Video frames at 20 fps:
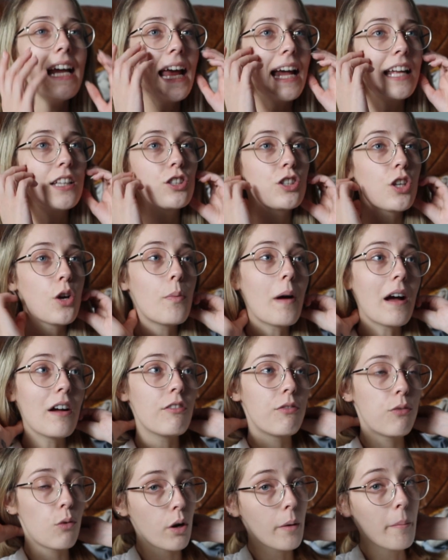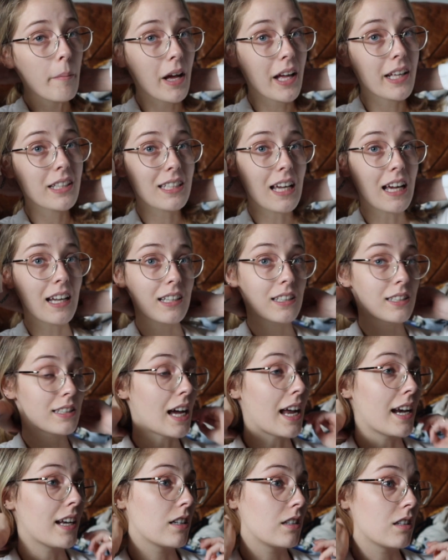And so by 4 months, I
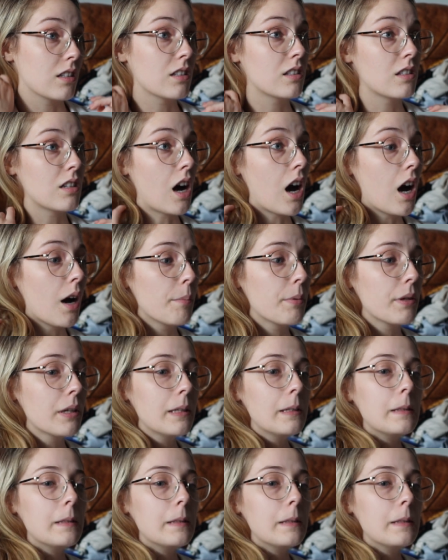decided to stop.